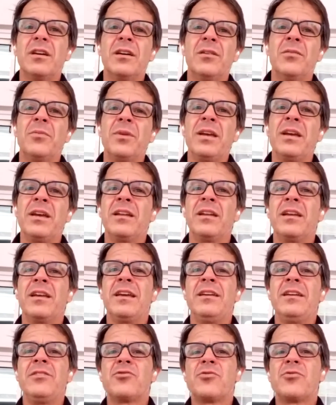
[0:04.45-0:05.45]
We had
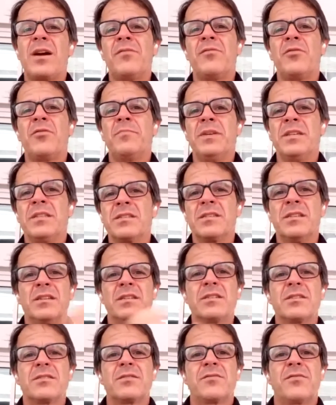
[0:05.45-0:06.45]
a travel
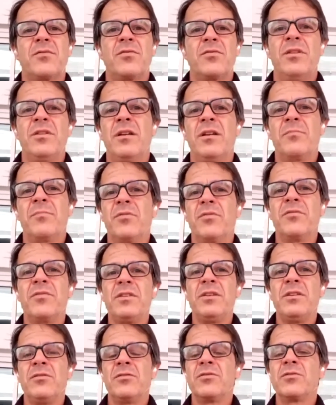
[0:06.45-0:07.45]
business for a number of
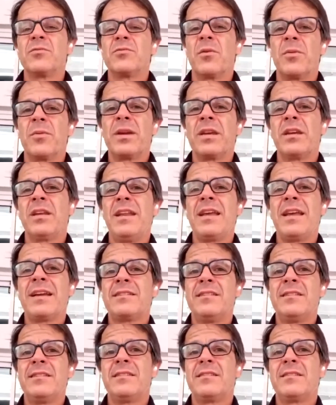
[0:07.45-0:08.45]
years where we
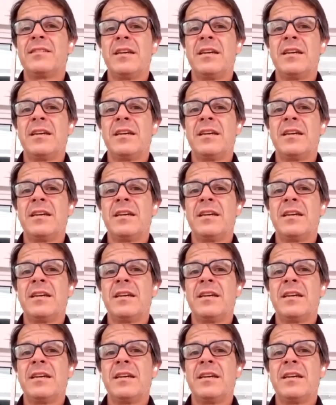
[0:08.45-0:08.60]
connected